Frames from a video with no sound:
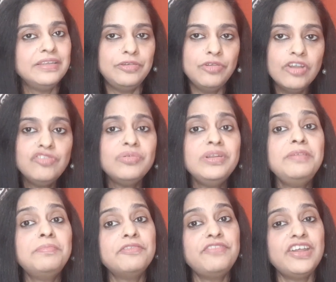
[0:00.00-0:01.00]
not
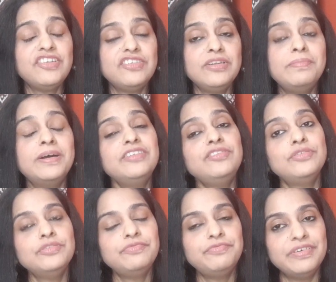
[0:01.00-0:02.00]
only professional but
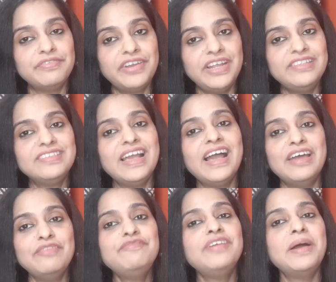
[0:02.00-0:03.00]
your friends
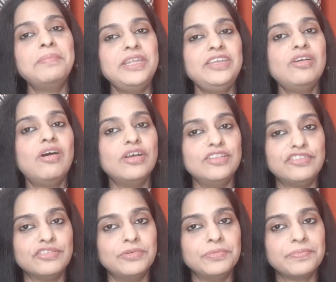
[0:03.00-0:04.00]
and family
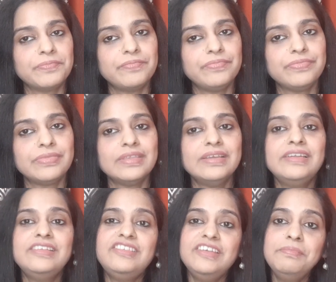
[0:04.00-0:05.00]
also.
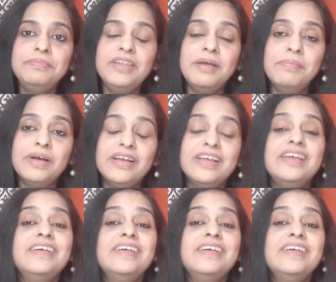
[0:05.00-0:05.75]
Tip number